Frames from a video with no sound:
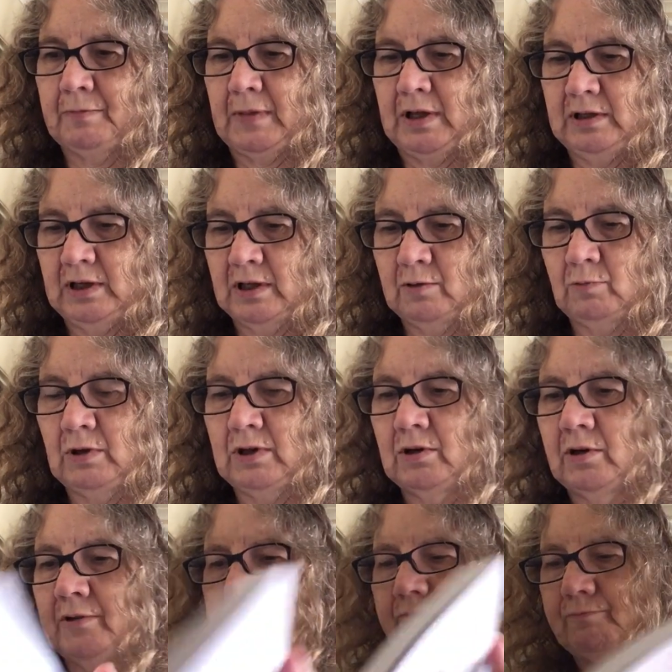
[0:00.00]
And the other one
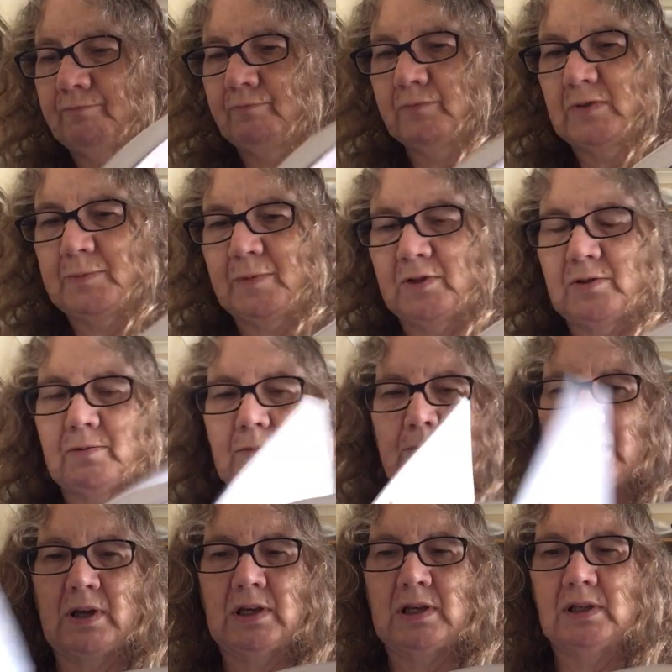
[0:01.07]
I'm supposed to be
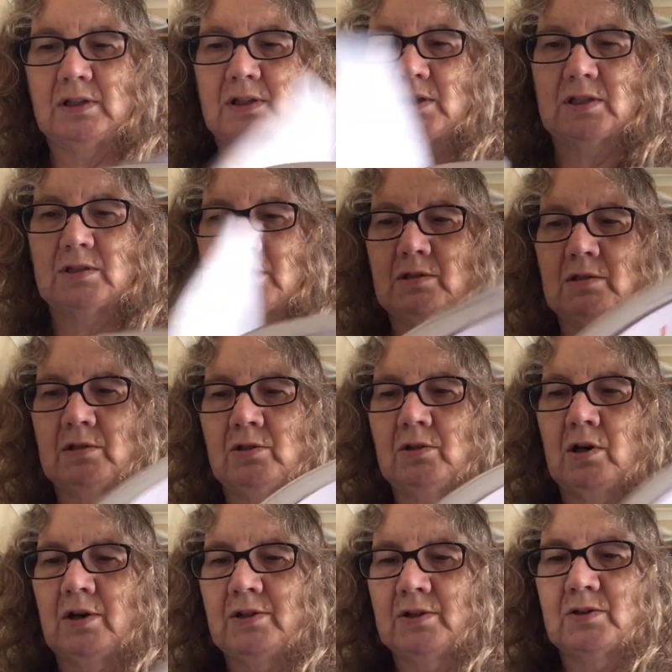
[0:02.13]
making is the
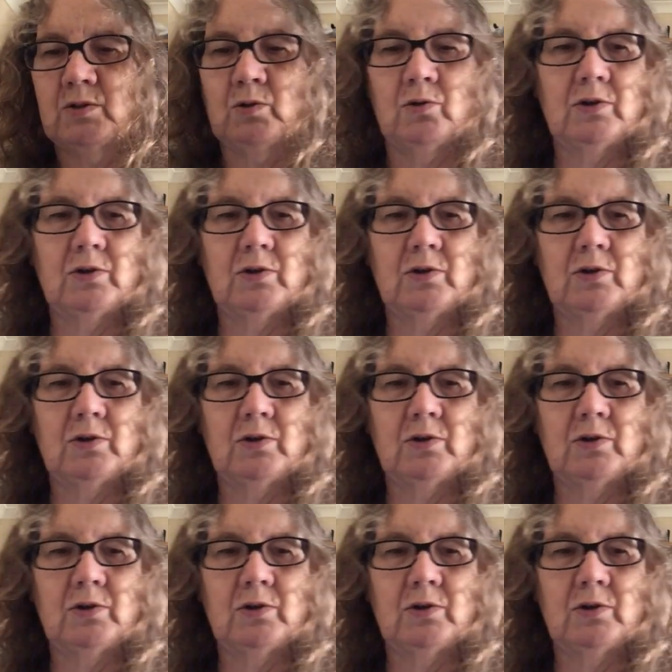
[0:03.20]
dinosaur.